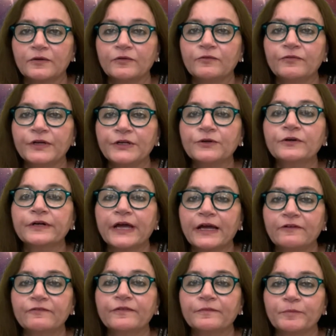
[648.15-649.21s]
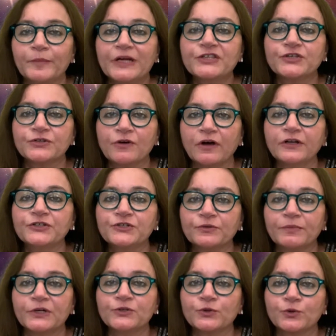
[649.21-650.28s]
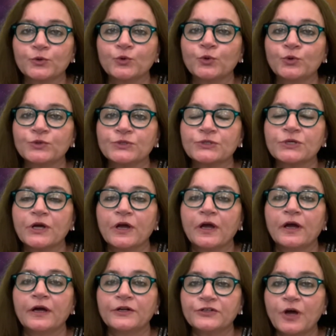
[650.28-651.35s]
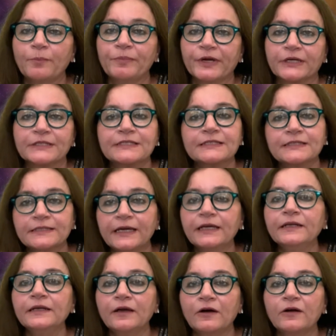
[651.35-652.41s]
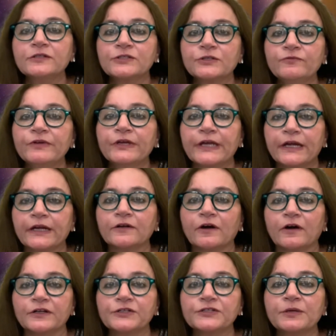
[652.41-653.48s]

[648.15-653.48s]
we don't have much knowledge about those topics, then also we gain knowledge.